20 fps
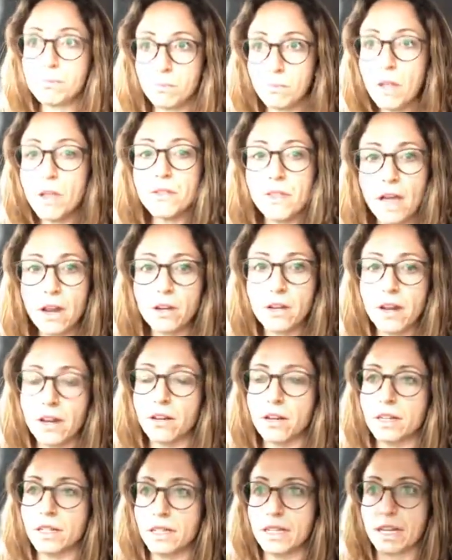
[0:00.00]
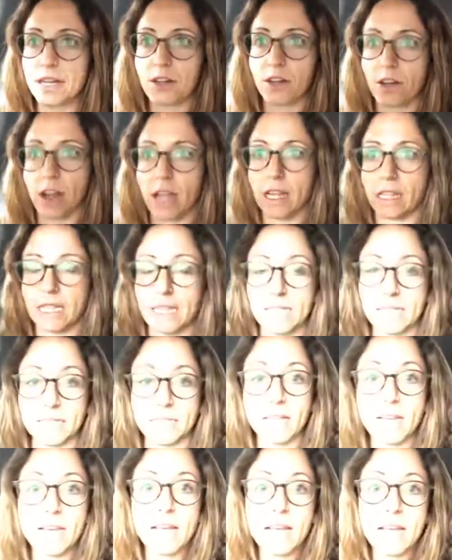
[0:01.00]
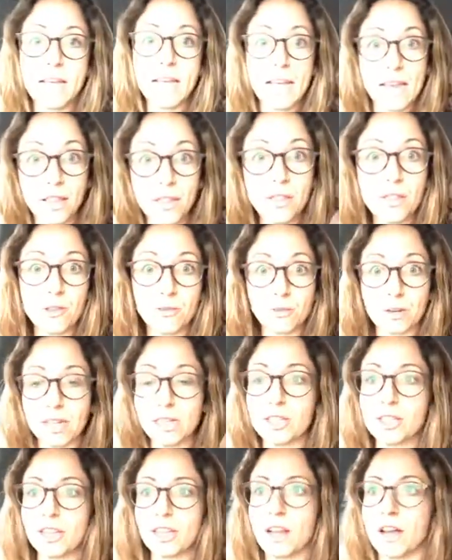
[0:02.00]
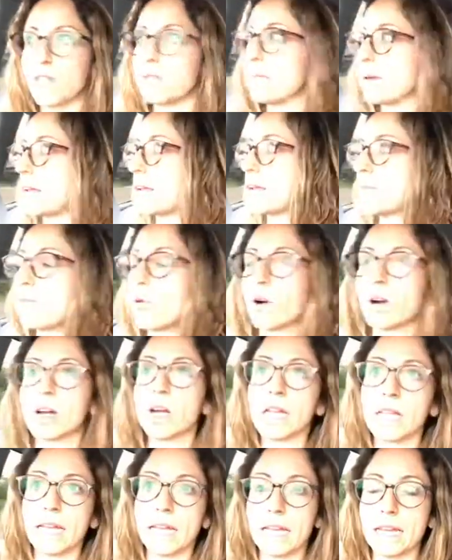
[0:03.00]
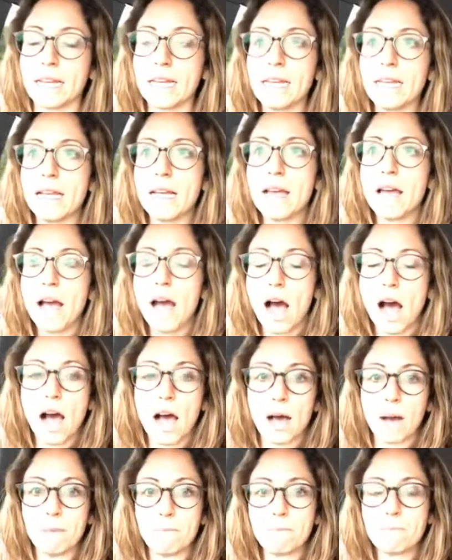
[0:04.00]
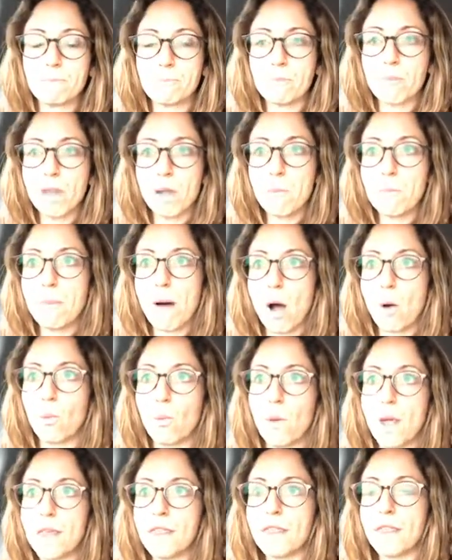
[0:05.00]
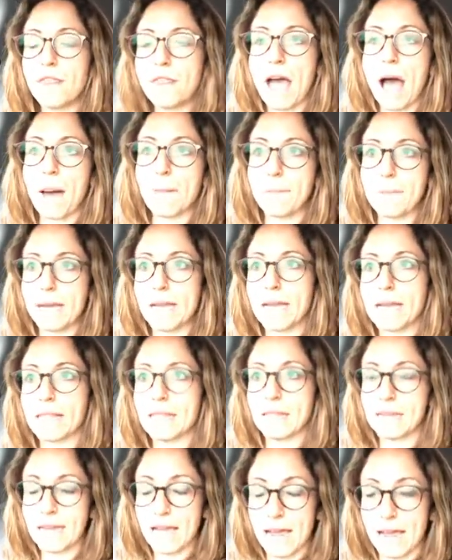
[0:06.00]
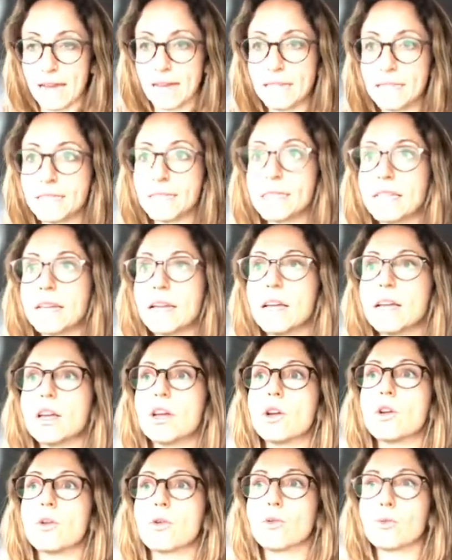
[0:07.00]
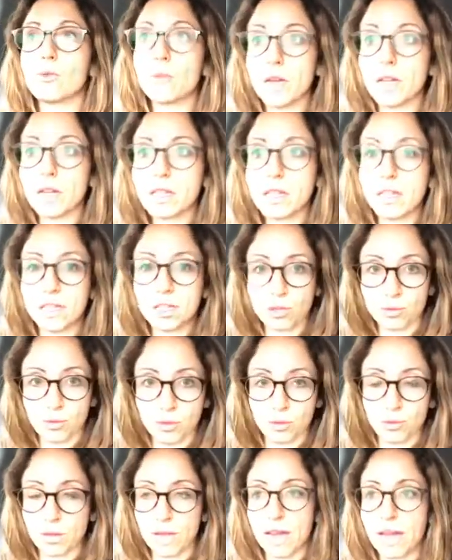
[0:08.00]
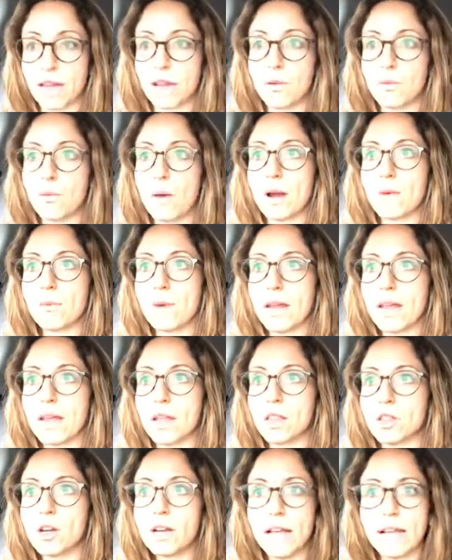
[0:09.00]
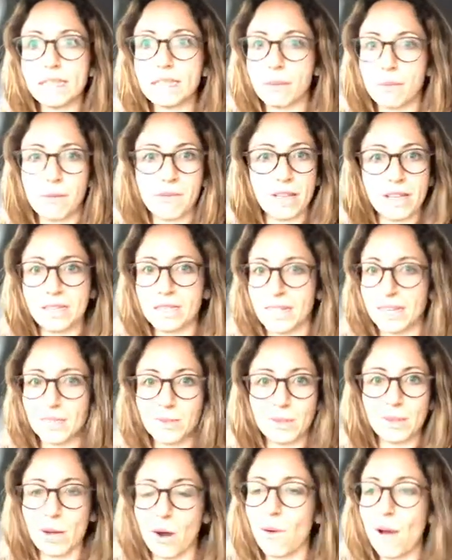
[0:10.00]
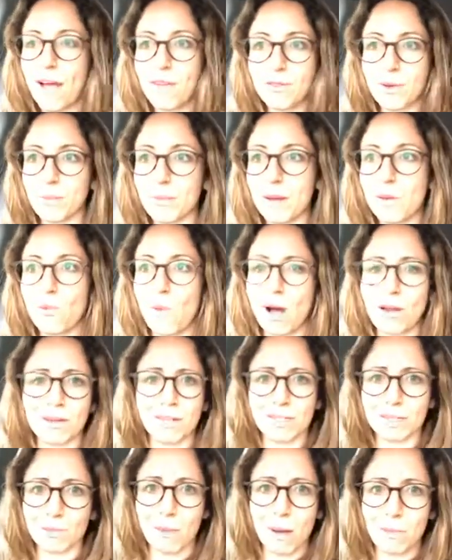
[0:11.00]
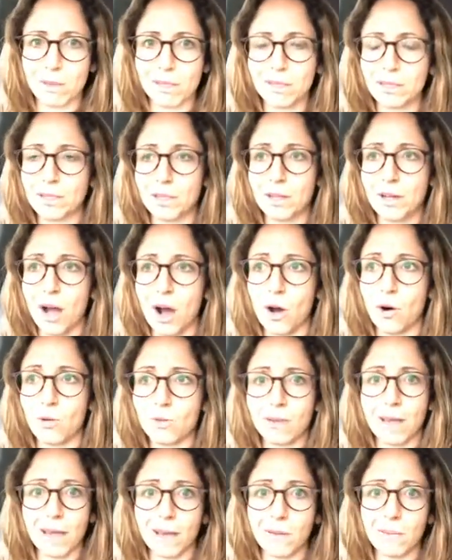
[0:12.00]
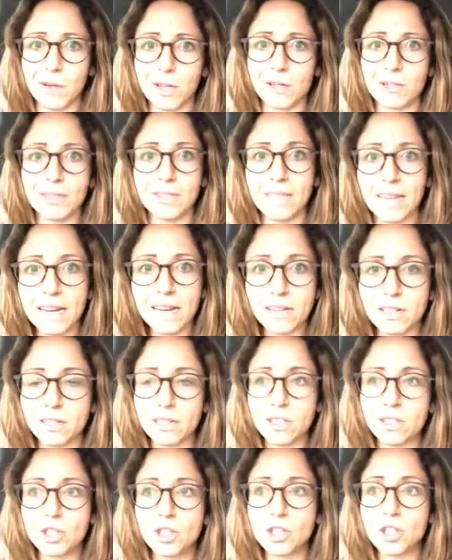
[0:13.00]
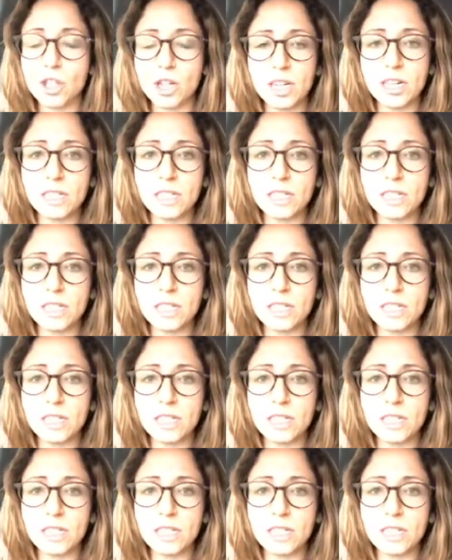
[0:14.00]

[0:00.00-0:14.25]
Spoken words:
That'll guarantee you're at least in the region of being more clean. But with that being the case, really, truly, when we look at some of these things, we don't have to be wellness mamas to know. Like, your sink shouldn't